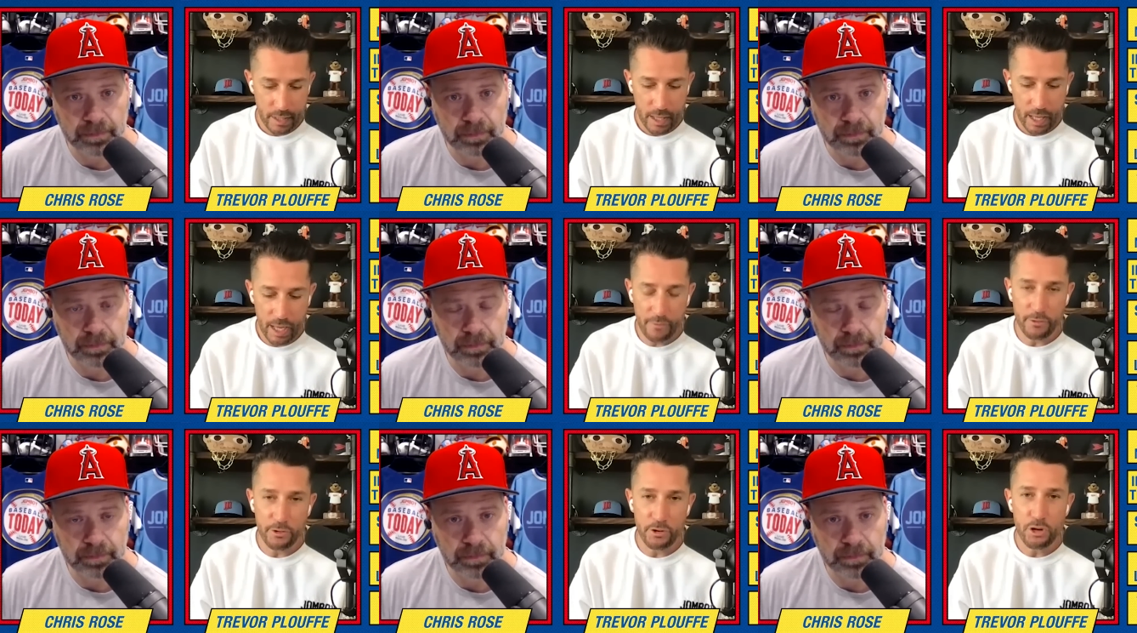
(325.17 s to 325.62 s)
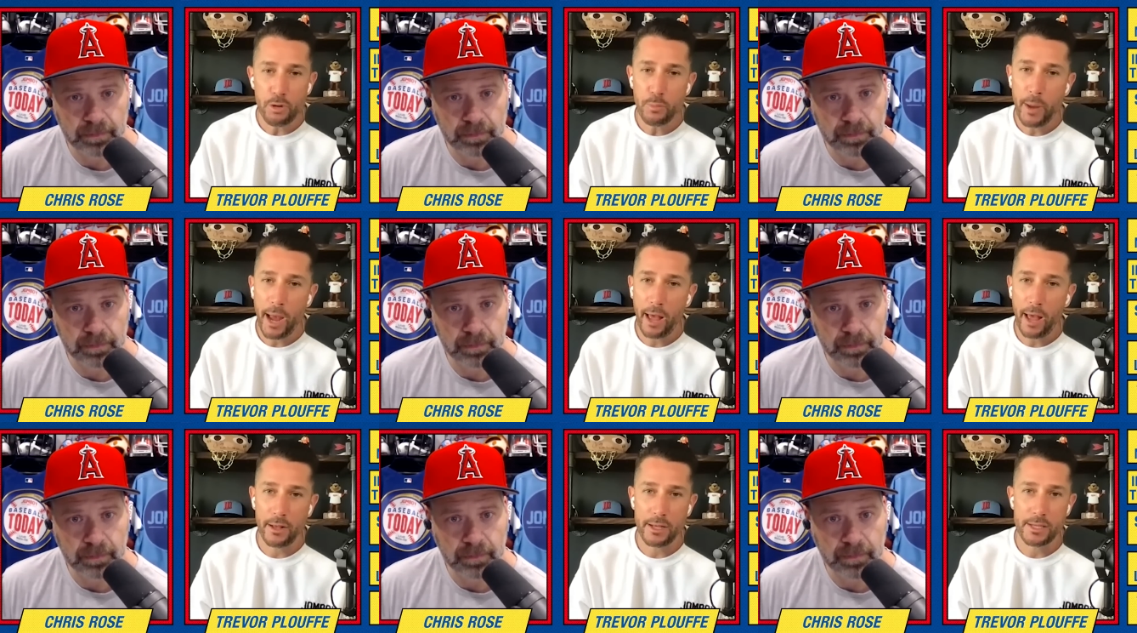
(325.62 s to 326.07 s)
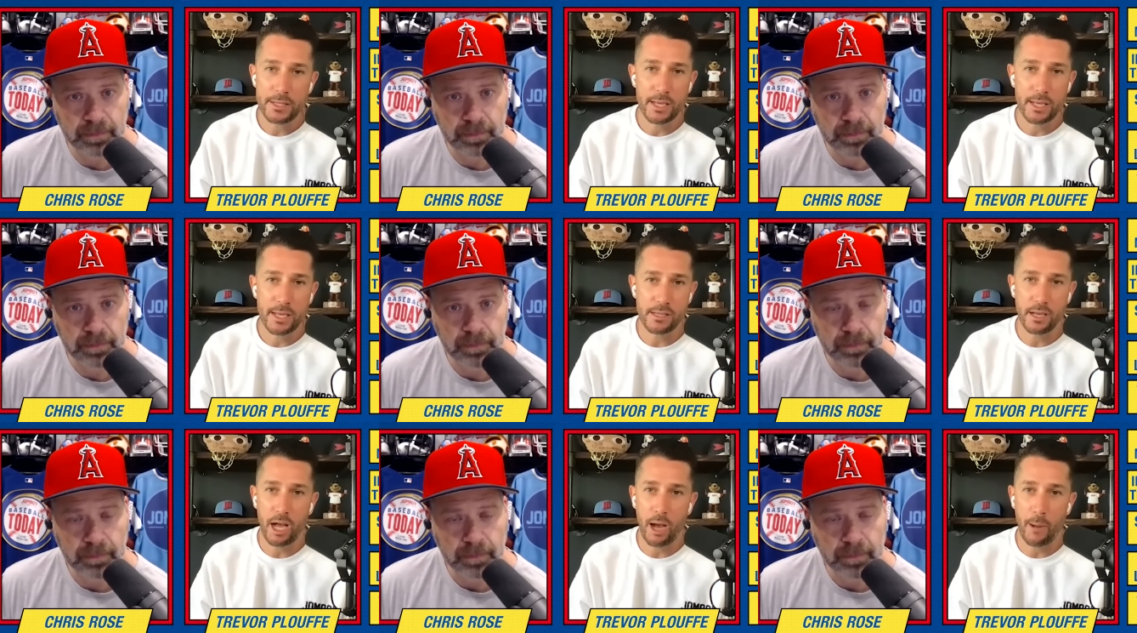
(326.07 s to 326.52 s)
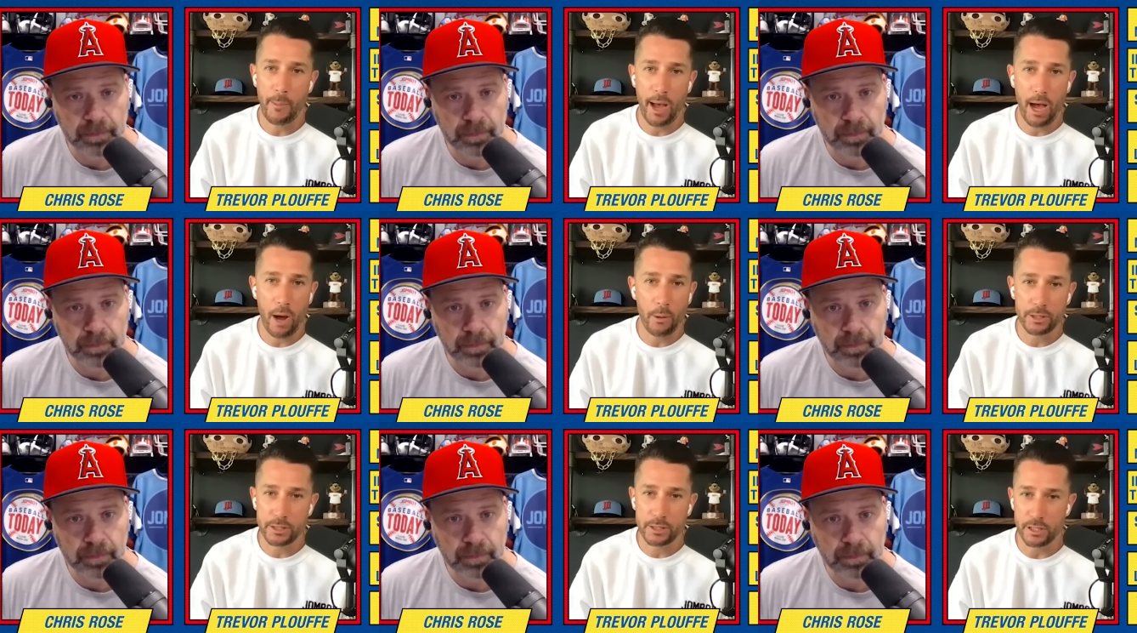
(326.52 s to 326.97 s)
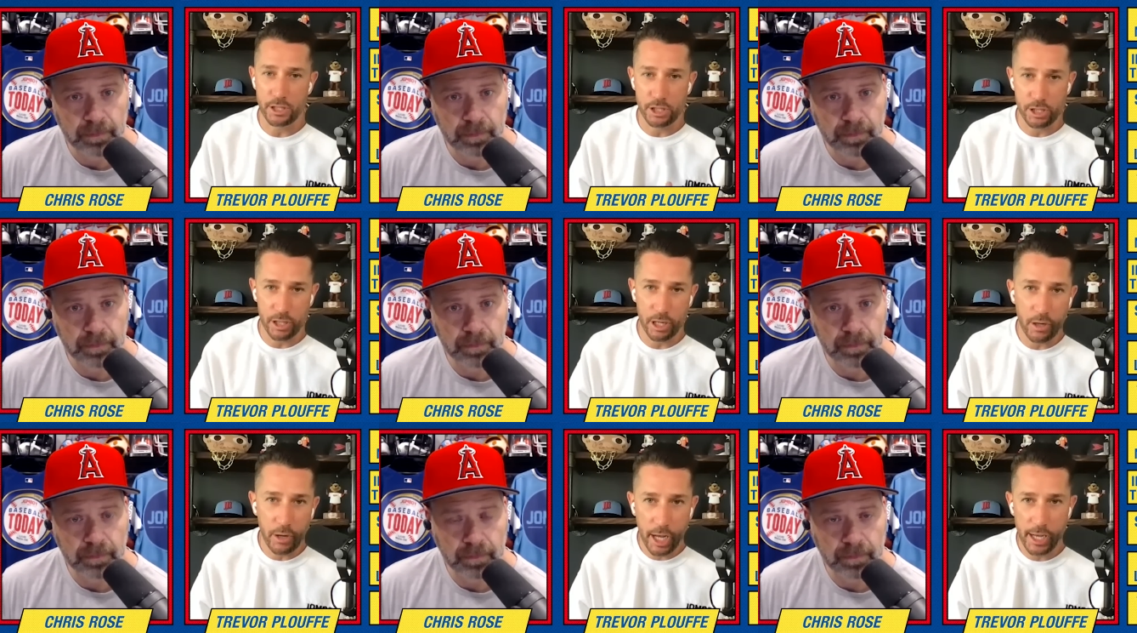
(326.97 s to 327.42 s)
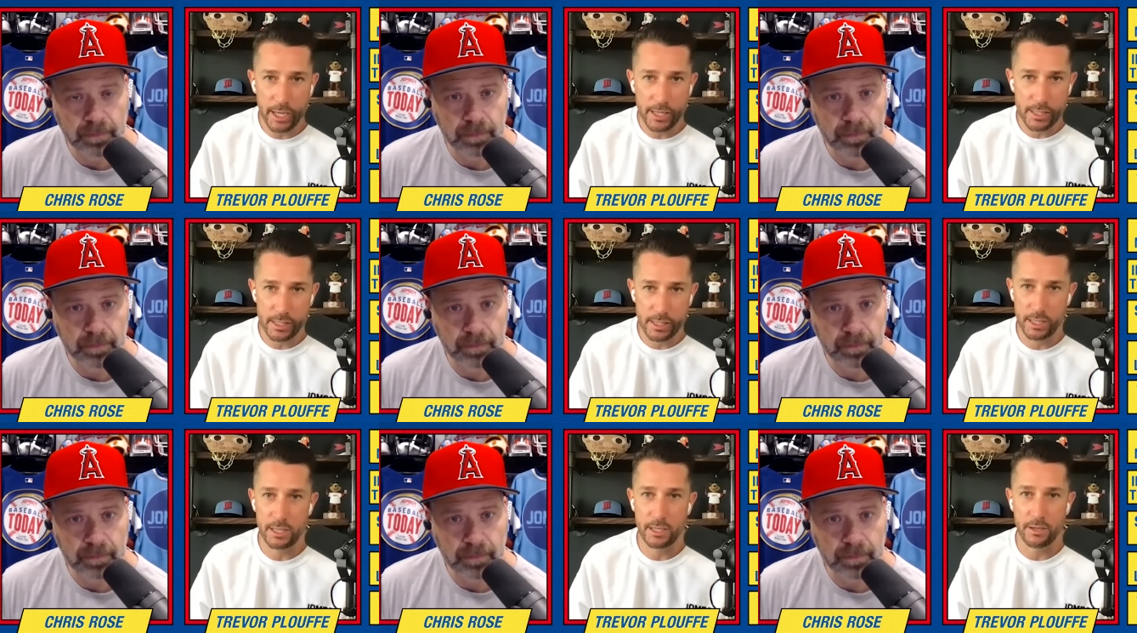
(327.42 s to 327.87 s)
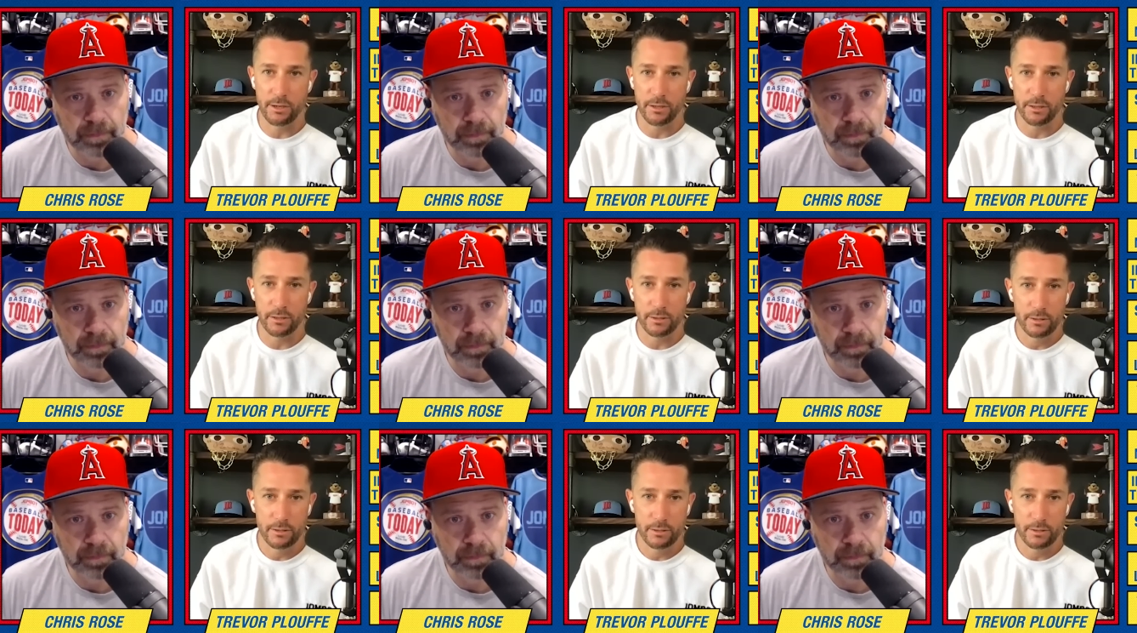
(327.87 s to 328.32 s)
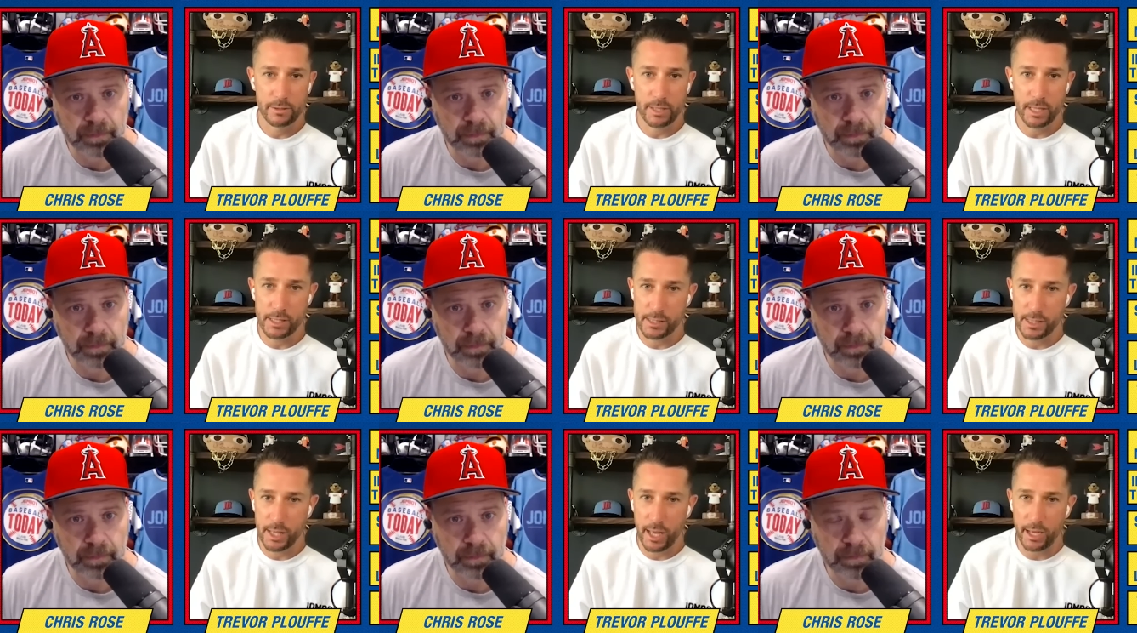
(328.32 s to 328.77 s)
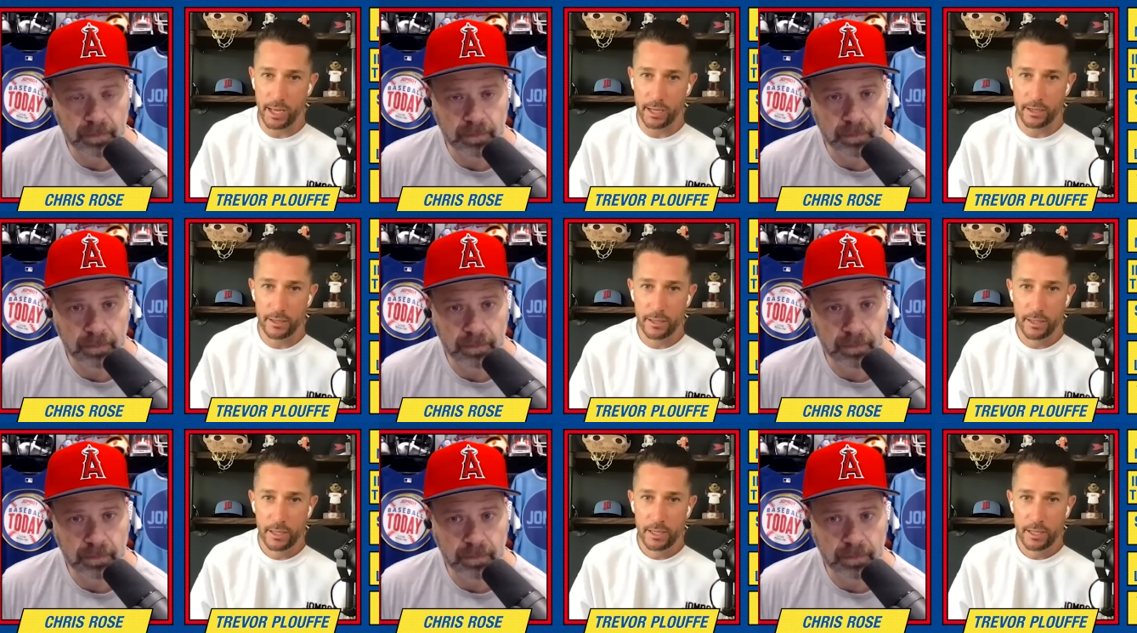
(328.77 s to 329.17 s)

Speaker 1: If New Balance doesn't come out with a Shohei sneaker that's like